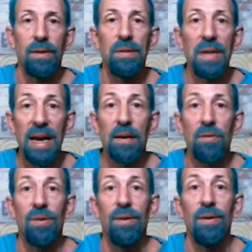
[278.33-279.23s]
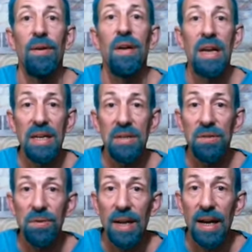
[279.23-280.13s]
Now, in
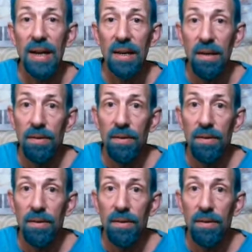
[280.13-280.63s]
today,